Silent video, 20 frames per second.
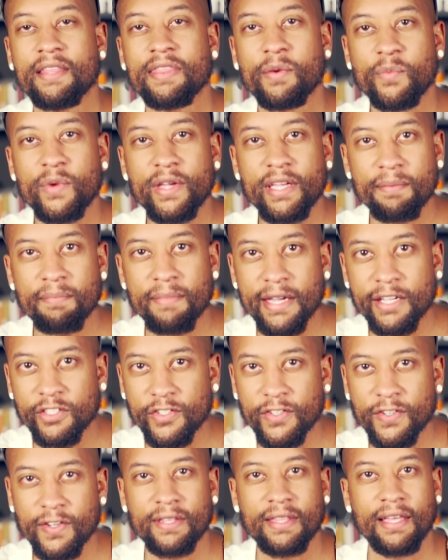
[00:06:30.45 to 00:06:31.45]
then we can make
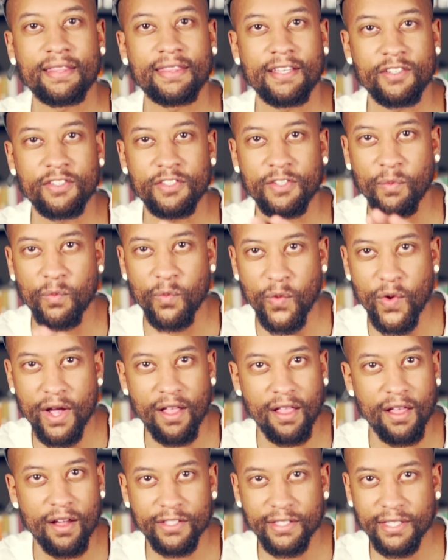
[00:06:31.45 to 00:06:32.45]
sure that there's some
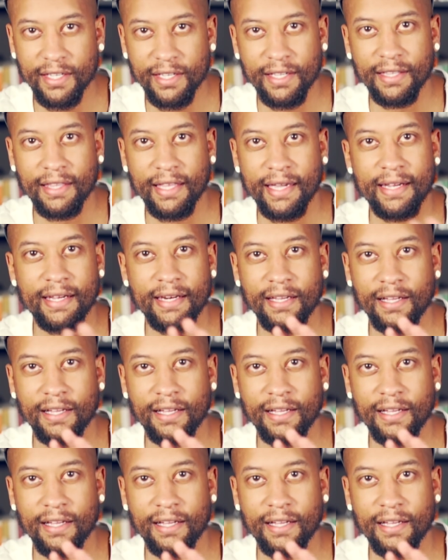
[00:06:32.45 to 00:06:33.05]
well articulated